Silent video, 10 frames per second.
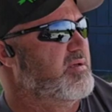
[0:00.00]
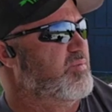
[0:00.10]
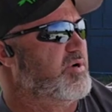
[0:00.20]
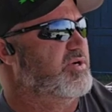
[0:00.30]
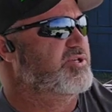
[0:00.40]

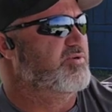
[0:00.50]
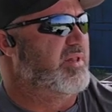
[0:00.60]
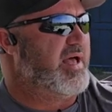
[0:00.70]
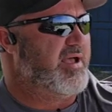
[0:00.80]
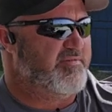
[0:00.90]
We're gonna shoot
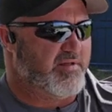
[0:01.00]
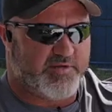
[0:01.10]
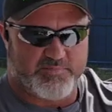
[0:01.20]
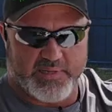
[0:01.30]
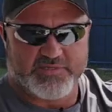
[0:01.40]
live. Now
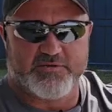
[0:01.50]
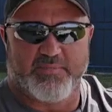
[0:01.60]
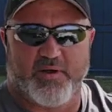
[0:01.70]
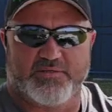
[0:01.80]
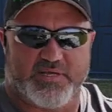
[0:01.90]
these ballista
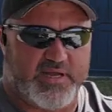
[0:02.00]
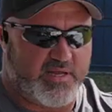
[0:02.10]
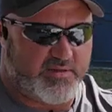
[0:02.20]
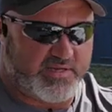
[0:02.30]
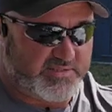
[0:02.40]
bolts,
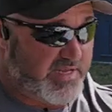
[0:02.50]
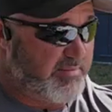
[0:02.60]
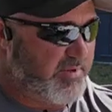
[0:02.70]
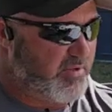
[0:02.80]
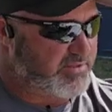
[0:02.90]
again, these
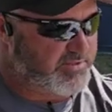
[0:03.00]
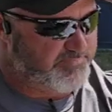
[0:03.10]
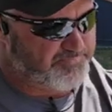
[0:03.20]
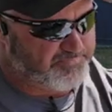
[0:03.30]
sting bolts,